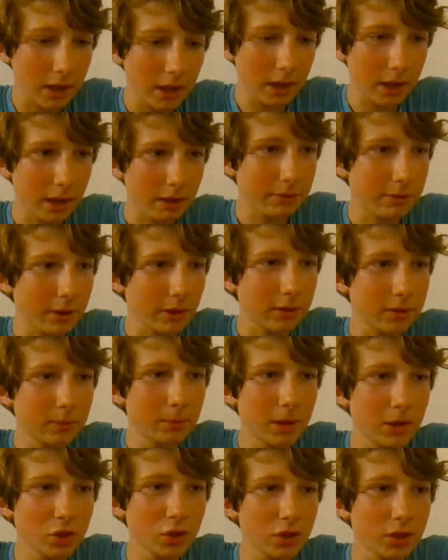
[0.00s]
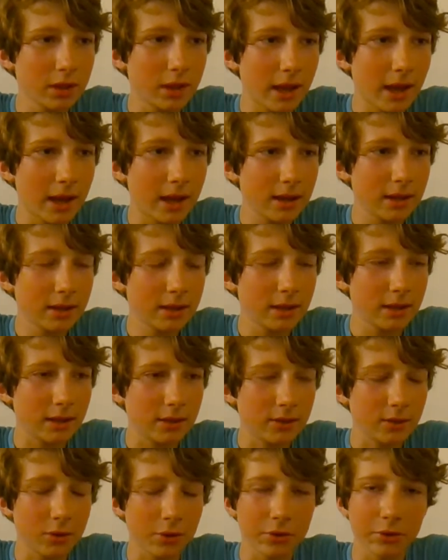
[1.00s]
I forgot to mention that
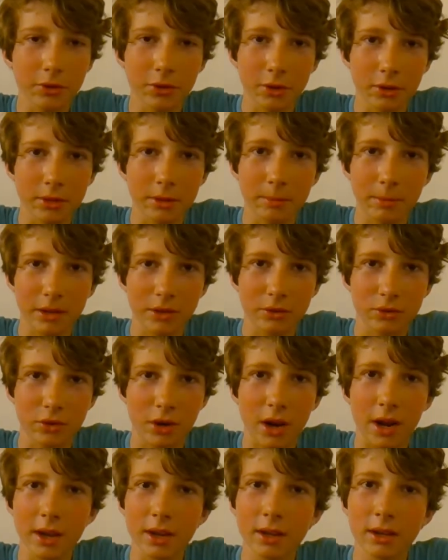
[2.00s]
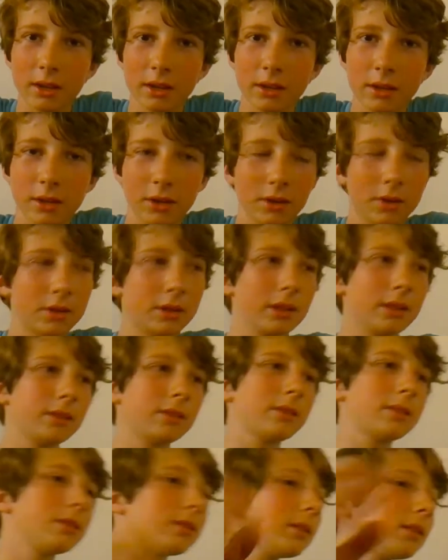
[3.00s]
it's also not the best dry.
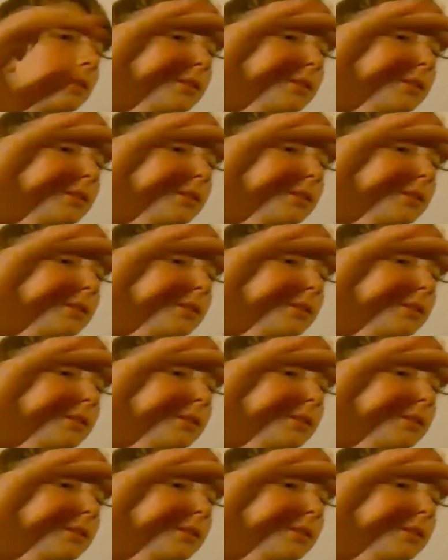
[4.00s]
It's